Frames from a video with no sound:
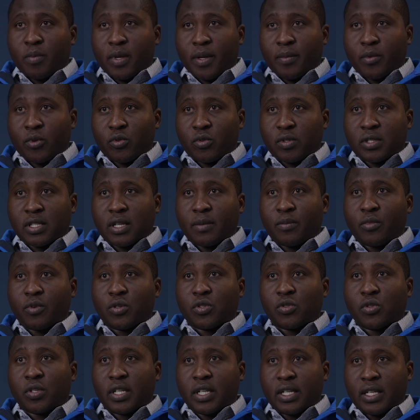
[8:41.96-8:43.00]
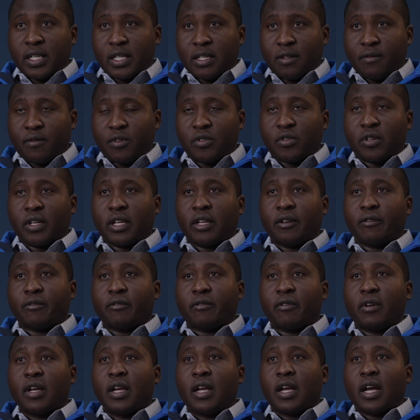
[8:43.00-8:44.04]
be able to support? So at an individual
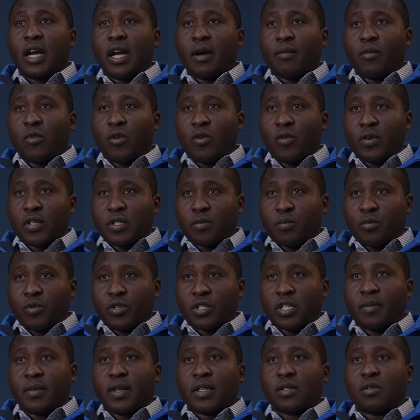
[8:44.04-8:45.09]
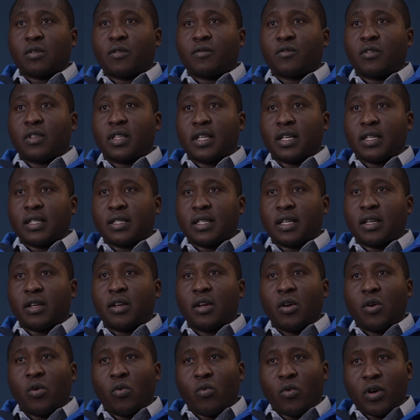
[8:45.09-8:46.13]
level, I'm always pushing myself to then say,
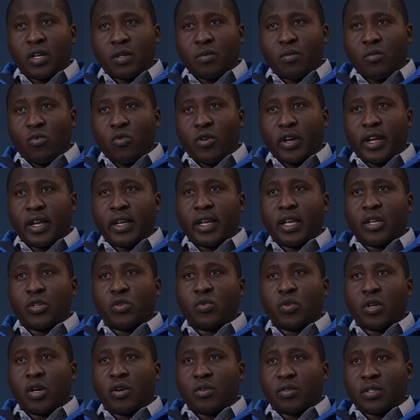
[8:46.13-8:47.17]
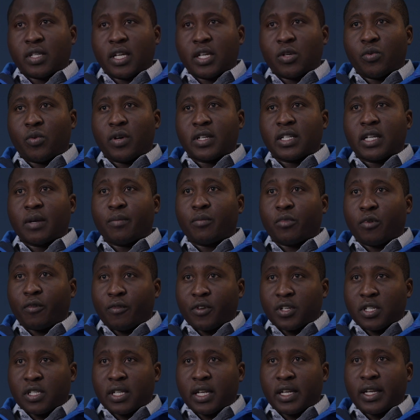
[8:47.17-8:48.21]
what more can I do outside what I'm
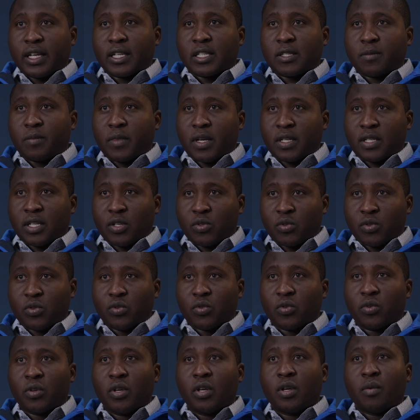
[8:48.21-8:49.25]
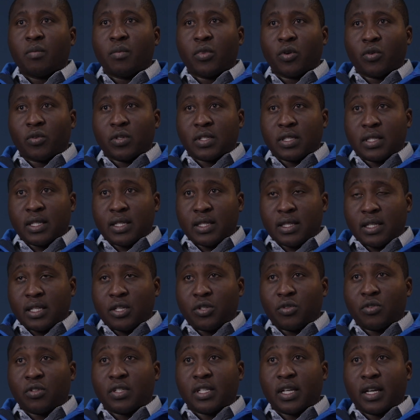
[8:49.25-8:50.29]
professionally expected to do? Because these
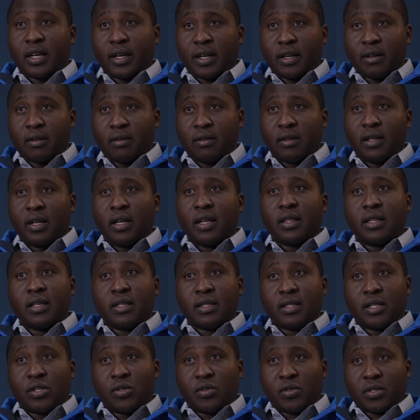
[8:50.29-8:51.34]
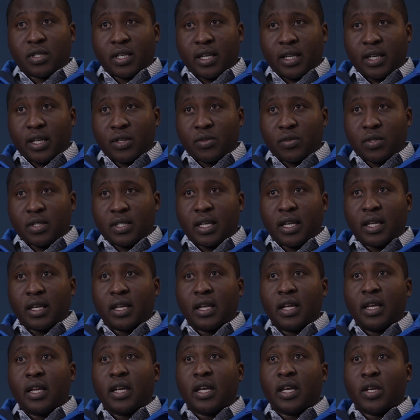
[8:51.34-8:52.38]
issues are real, these issues are here to stay,
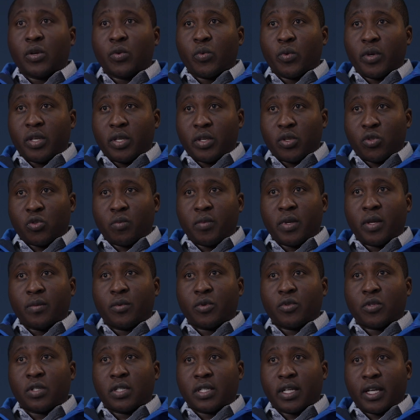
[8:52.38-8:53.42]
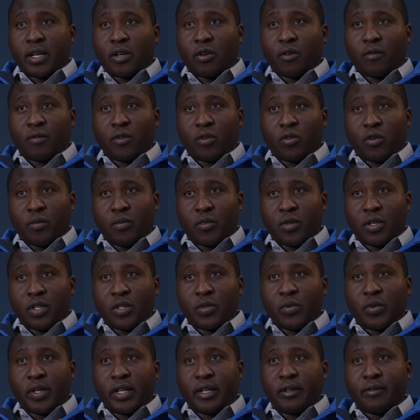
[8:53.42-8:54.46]
and we need to be able to take care of the
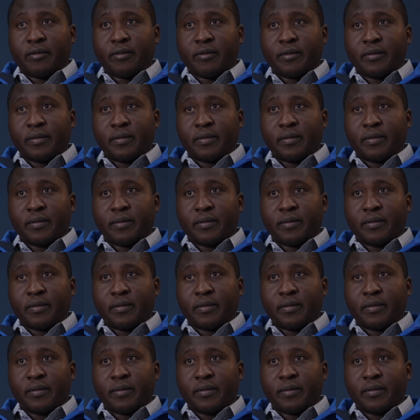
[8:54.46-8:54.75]
community we live.